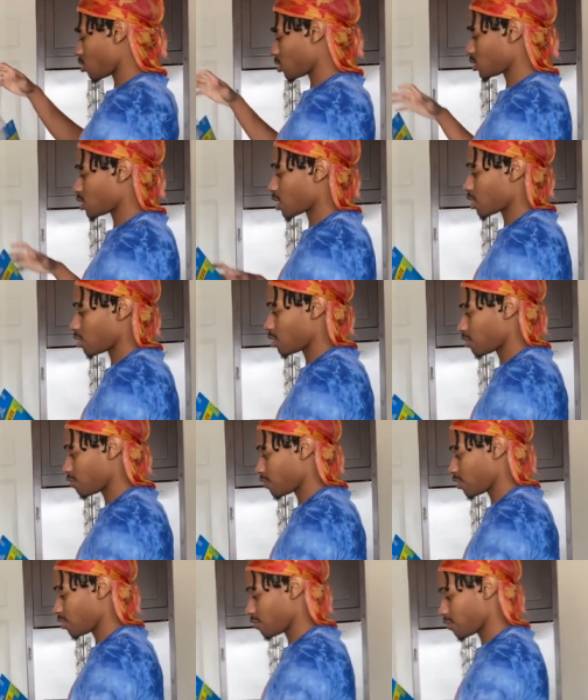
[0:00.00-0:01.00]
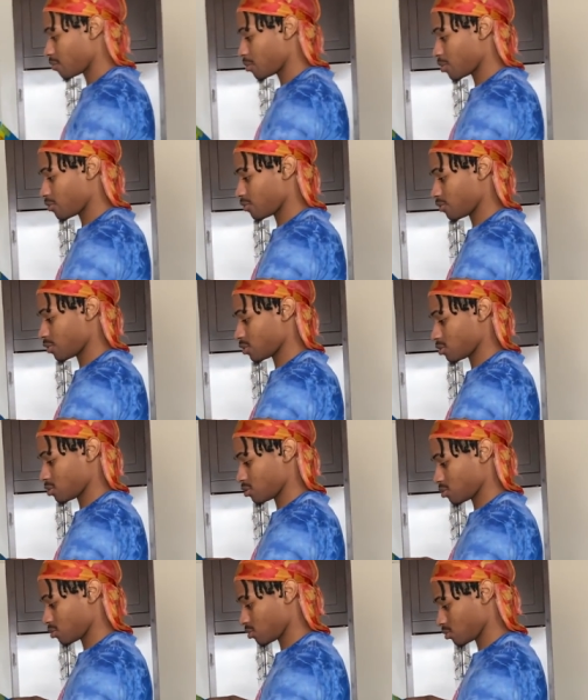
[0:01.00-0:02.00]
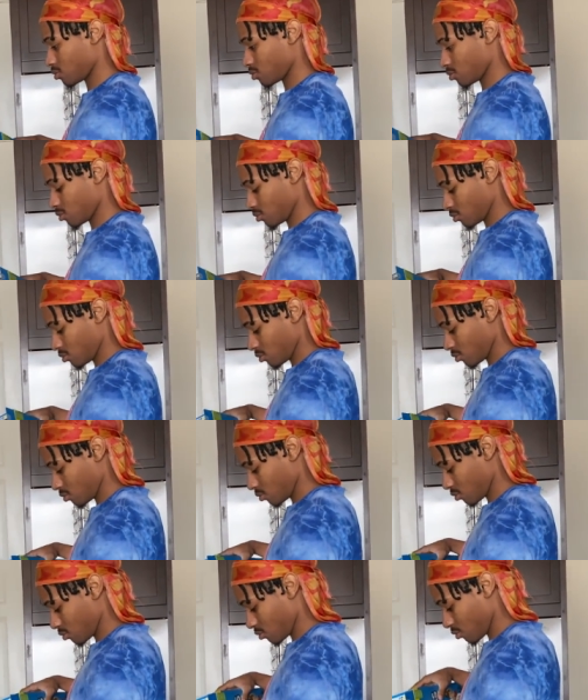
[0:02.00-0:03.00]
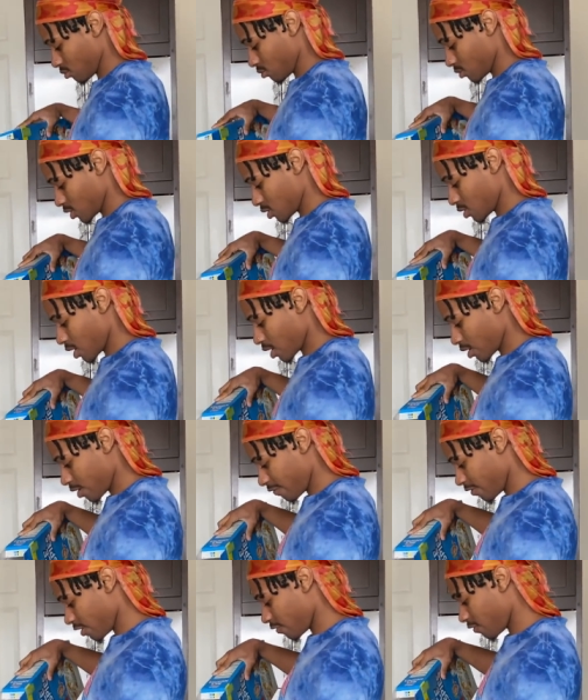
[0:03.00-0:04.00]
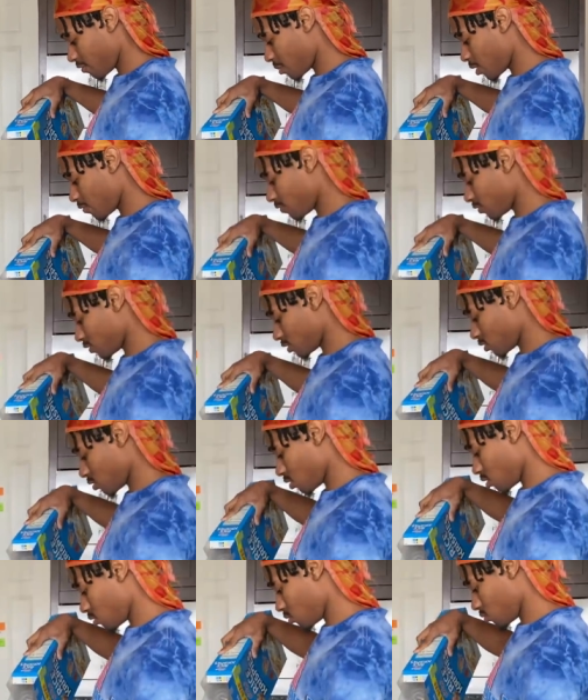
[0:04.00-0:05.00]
it's not enough in here for both of us. What? It's not enough in here for both of us, so no.